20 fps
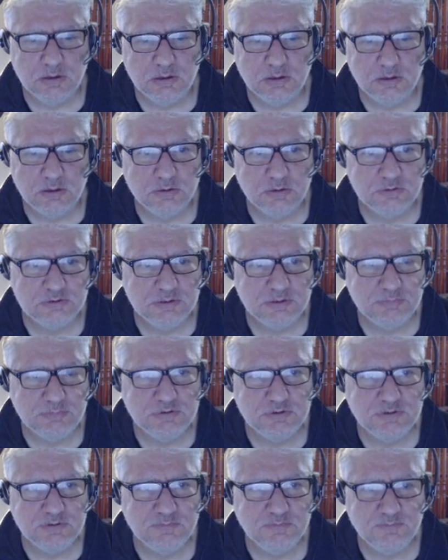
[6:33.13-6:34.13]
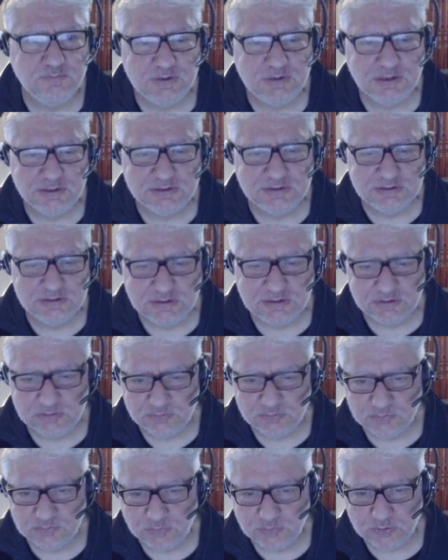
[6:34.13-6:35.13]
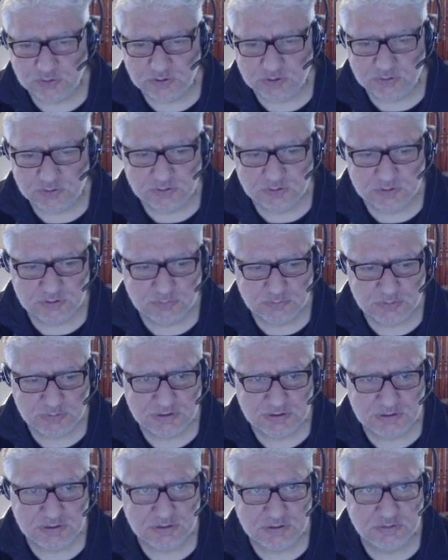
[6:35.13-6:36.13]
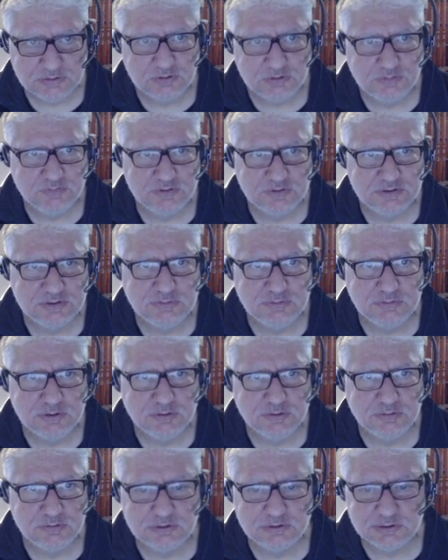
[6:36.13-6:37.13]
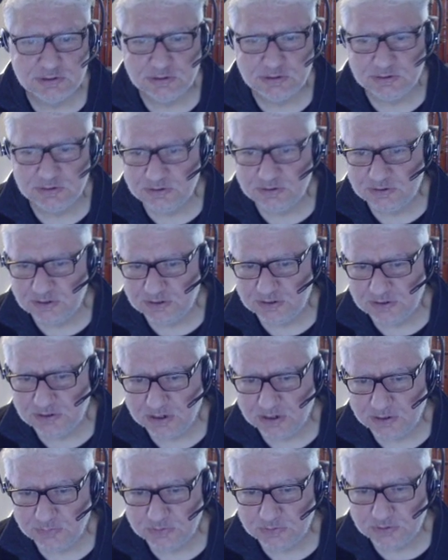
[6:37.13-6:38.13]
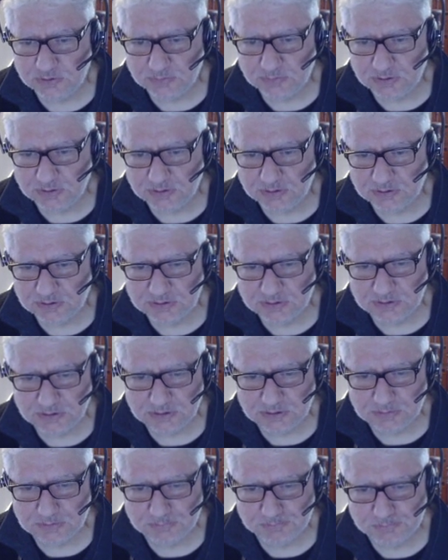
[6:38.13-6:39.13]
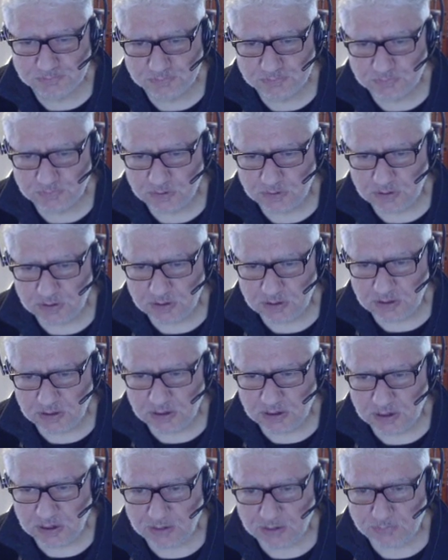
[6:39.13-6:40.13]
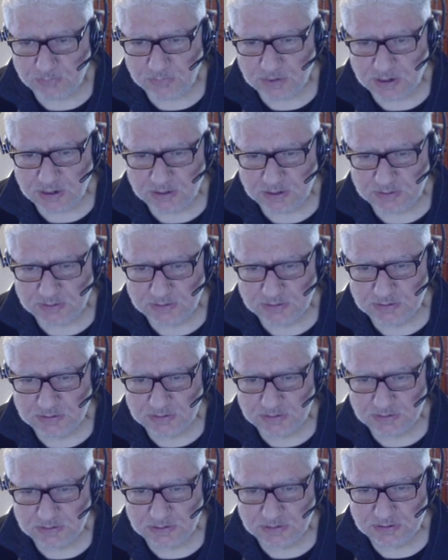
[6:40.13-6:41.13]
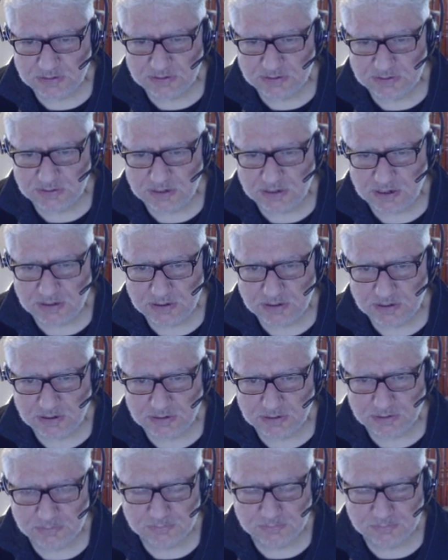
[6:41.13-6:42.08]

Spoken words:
Also, I'm using VNC to remote into this PC, so if it seems a little sluggish at times, it's because I'm not, this is not a